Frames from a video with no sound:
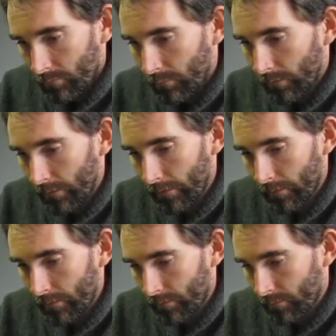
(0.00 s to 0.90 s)

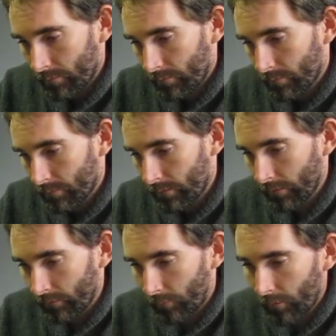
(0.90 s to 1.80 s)
play a
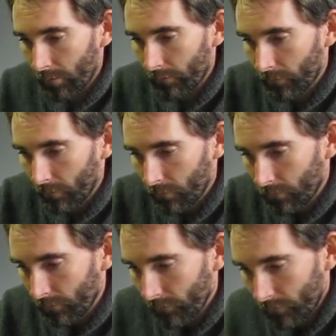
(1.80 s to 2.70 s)
Despoiler of
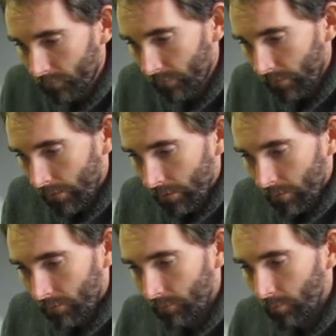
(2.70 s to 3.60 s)
Souls.
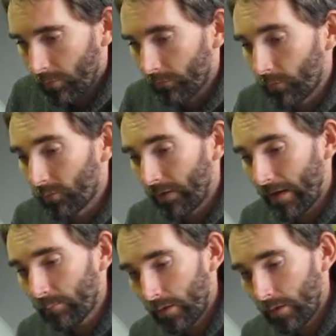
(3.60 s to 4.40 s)
Despoiler of Souls can't